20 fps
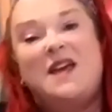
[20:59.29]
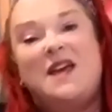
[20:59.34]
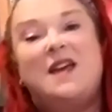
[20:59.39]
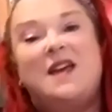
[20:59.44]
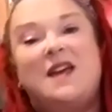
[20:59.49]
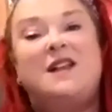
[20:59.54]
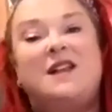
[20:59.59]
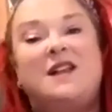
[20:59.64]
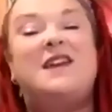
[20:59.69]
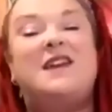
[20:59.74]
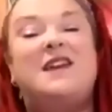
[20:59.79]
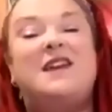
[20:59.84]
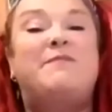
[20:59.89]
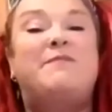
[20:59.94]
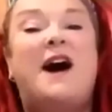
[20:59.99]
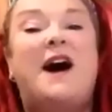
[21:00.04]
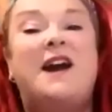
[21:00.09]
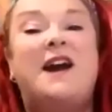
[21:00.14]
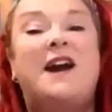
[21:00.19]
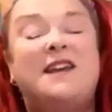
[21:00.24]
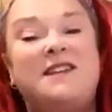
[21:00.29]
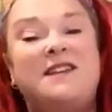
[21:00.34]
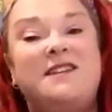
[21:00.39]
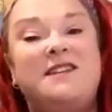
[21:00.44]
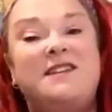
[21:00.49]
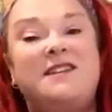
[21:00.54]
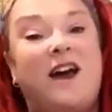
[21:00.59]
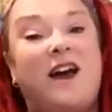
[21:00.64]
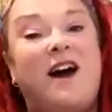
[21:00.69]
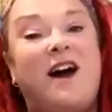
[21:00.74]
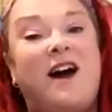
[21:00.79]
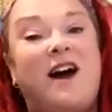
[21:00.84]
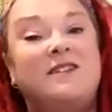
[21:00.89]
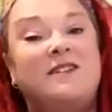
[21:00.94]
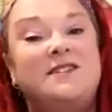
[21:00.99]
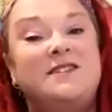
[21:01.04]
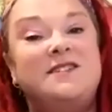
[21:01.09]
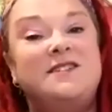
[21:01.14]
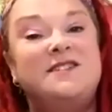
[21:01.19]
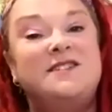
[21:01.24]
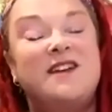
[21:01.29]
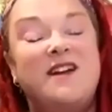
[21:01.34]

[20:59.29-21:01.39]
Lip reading: ye barren yards.